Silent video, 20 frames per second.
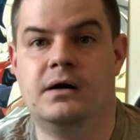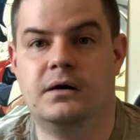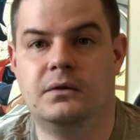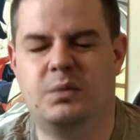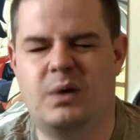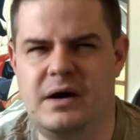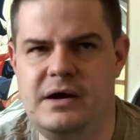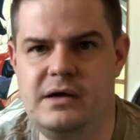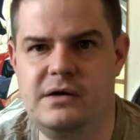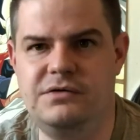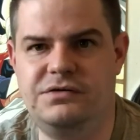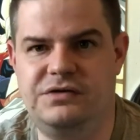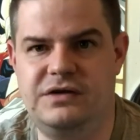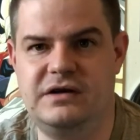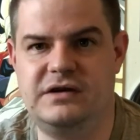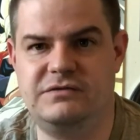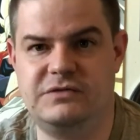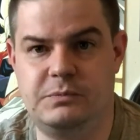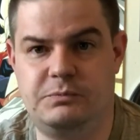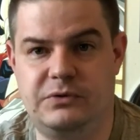What do you
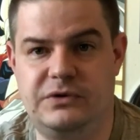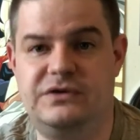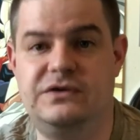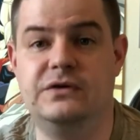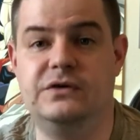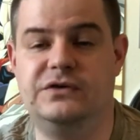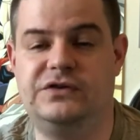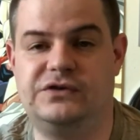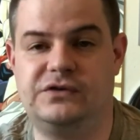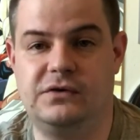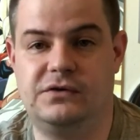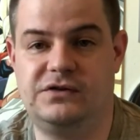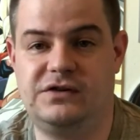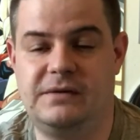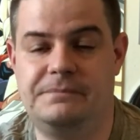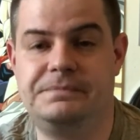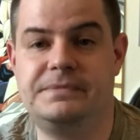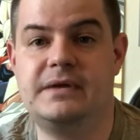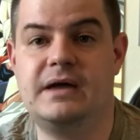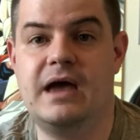think of the
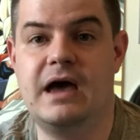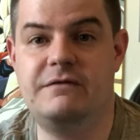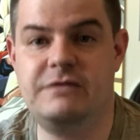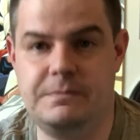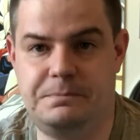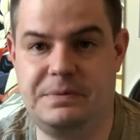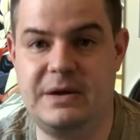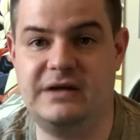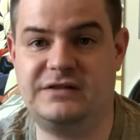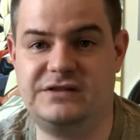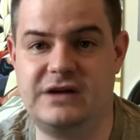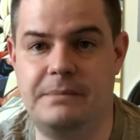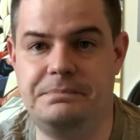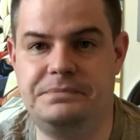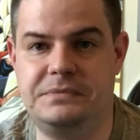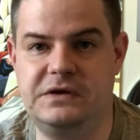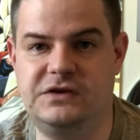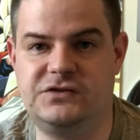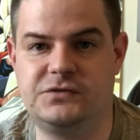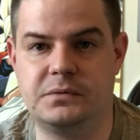producers? Have you picked
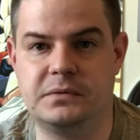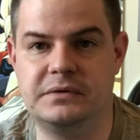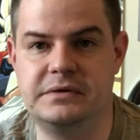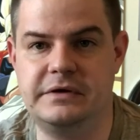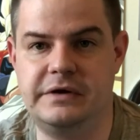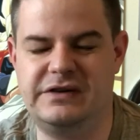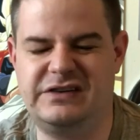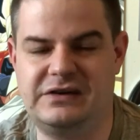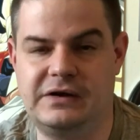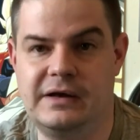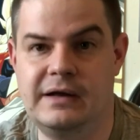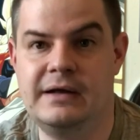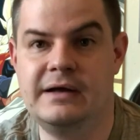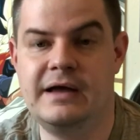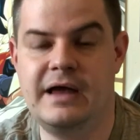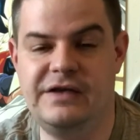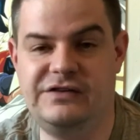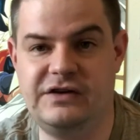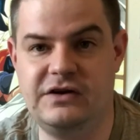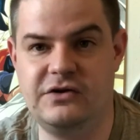up this release?
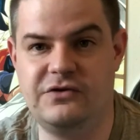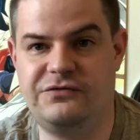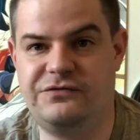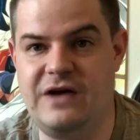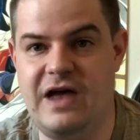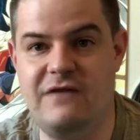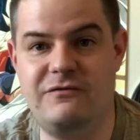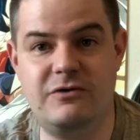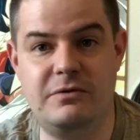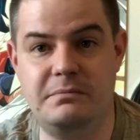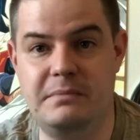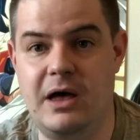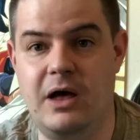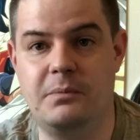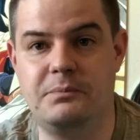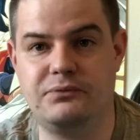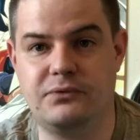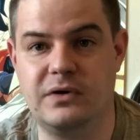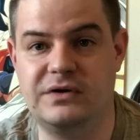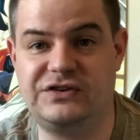Is it your favorite
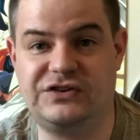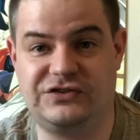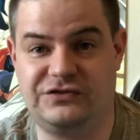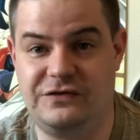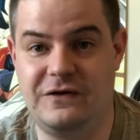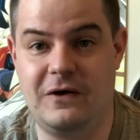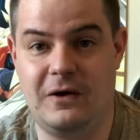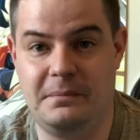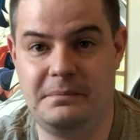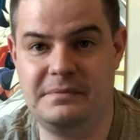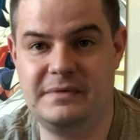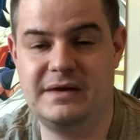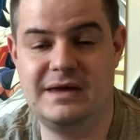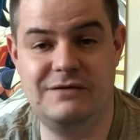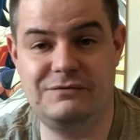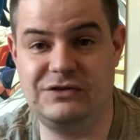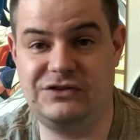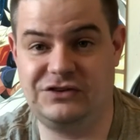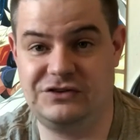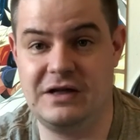Mel Brooks film?
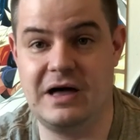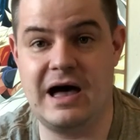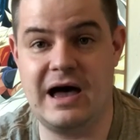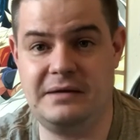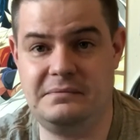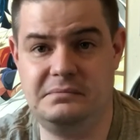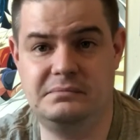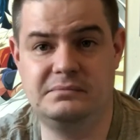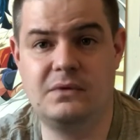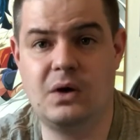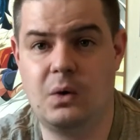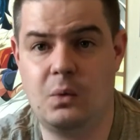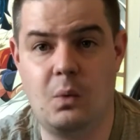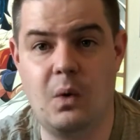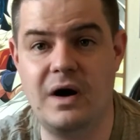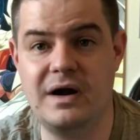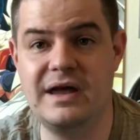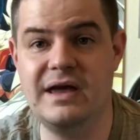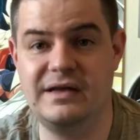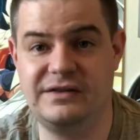If it's not,
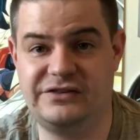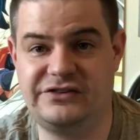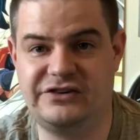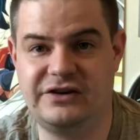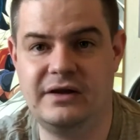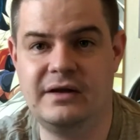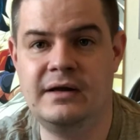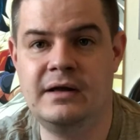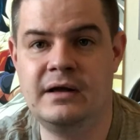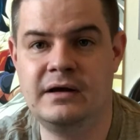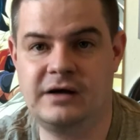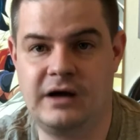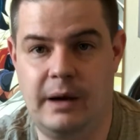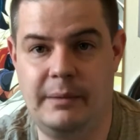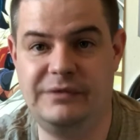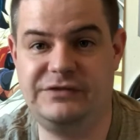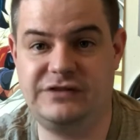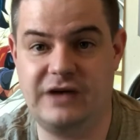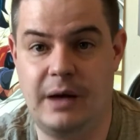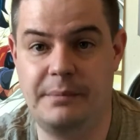what is?
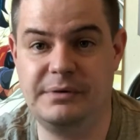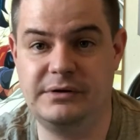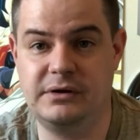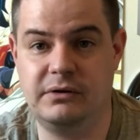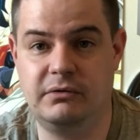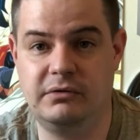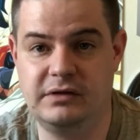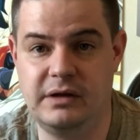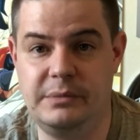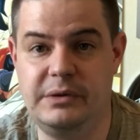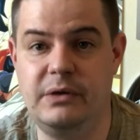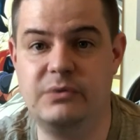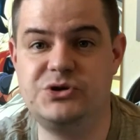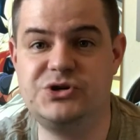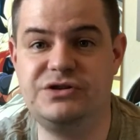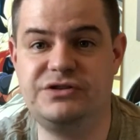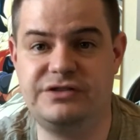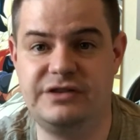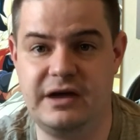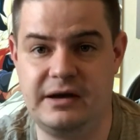Comment down below and let me know what
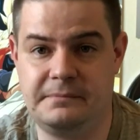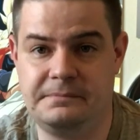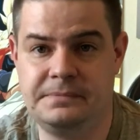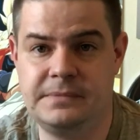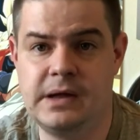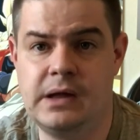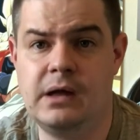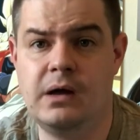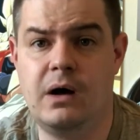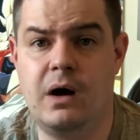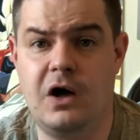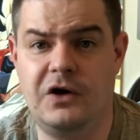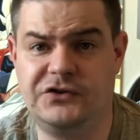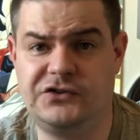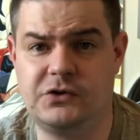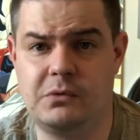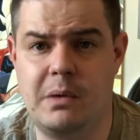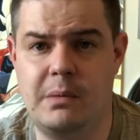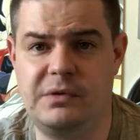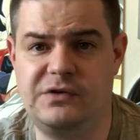you think.
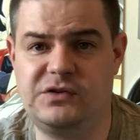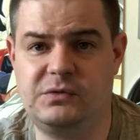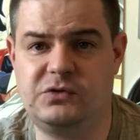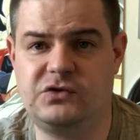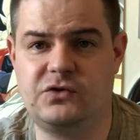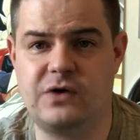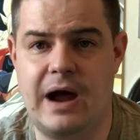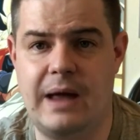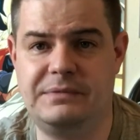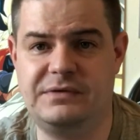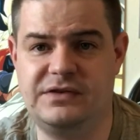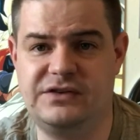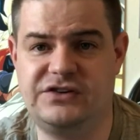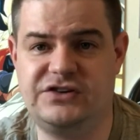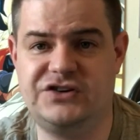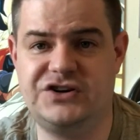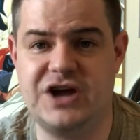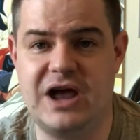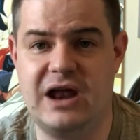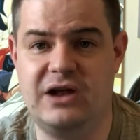Also, remember to subscribe to this
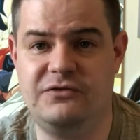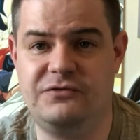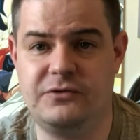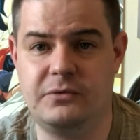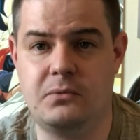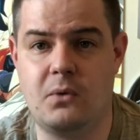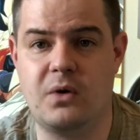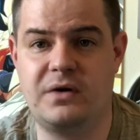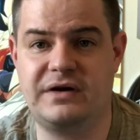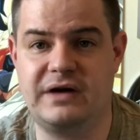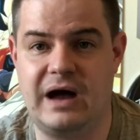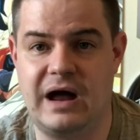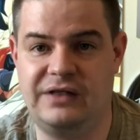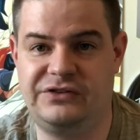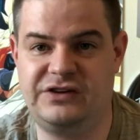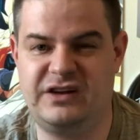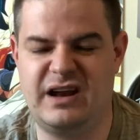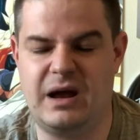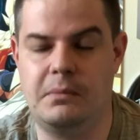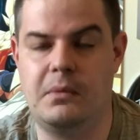channel for more
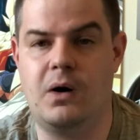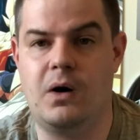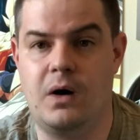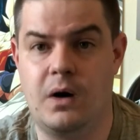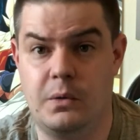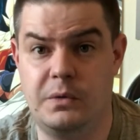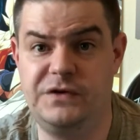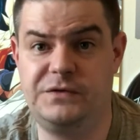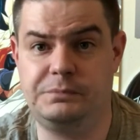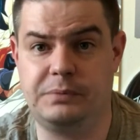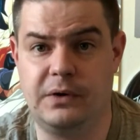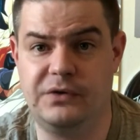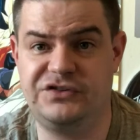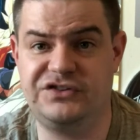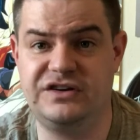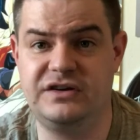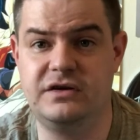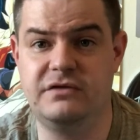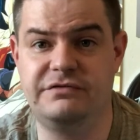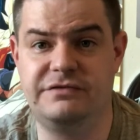content. I'm always
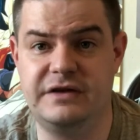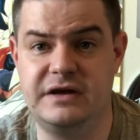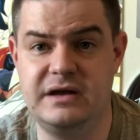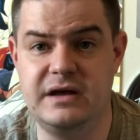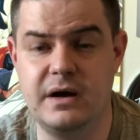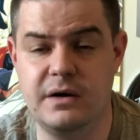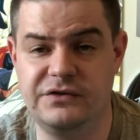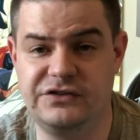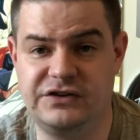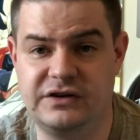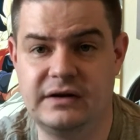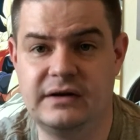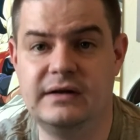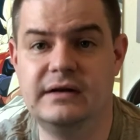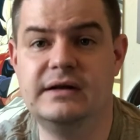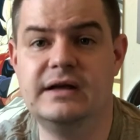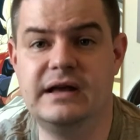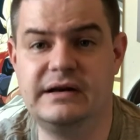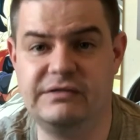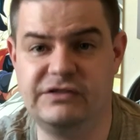posting new videos.
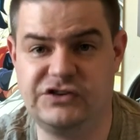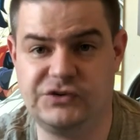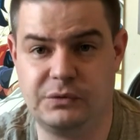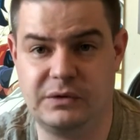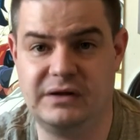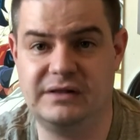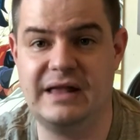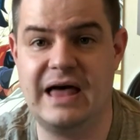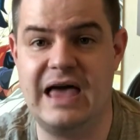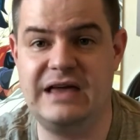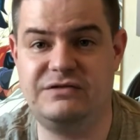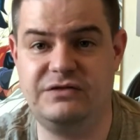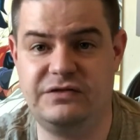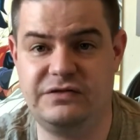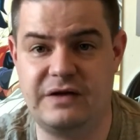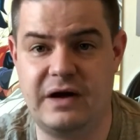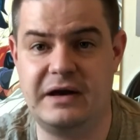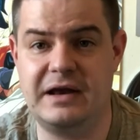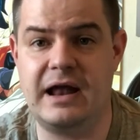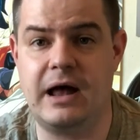And give this one a like if you
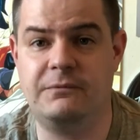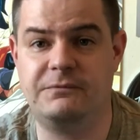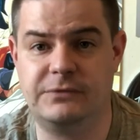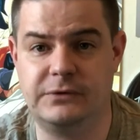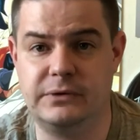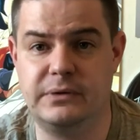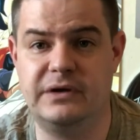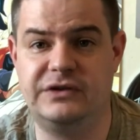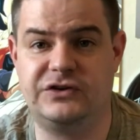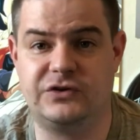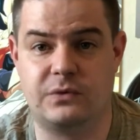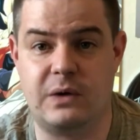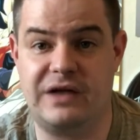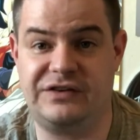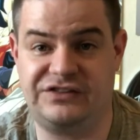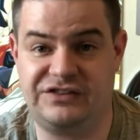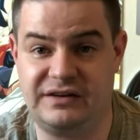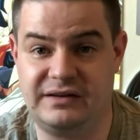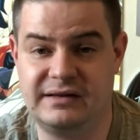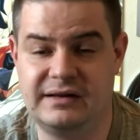found it helpful or
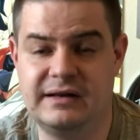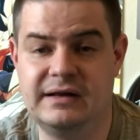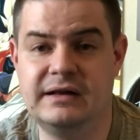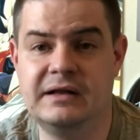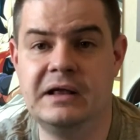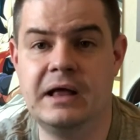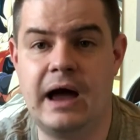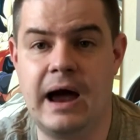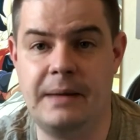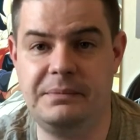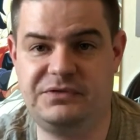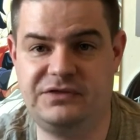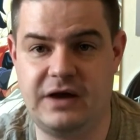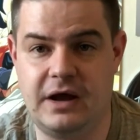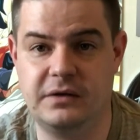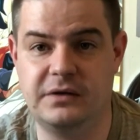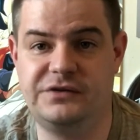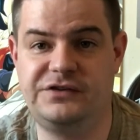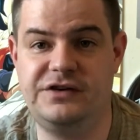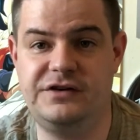interesting. I'm
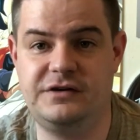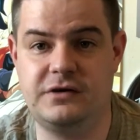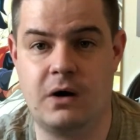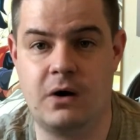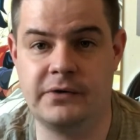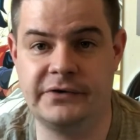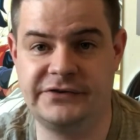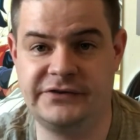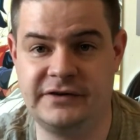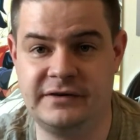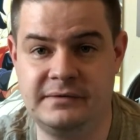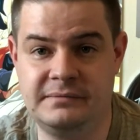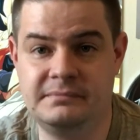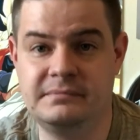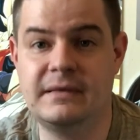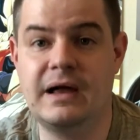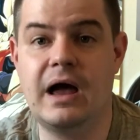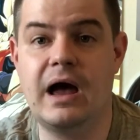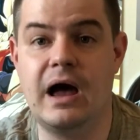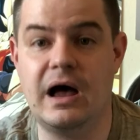Taylor T. Carlson.
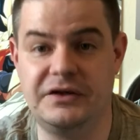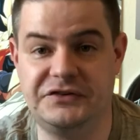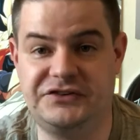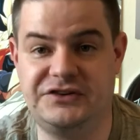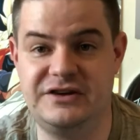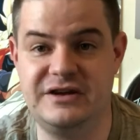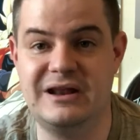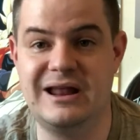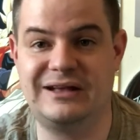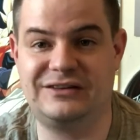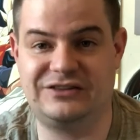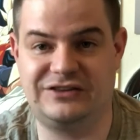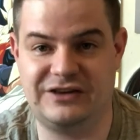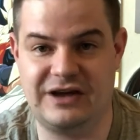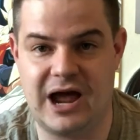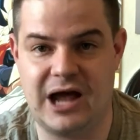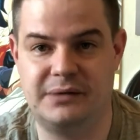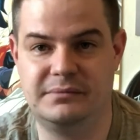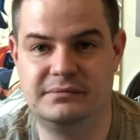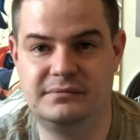I'll see you next
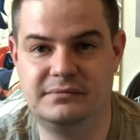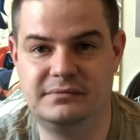time.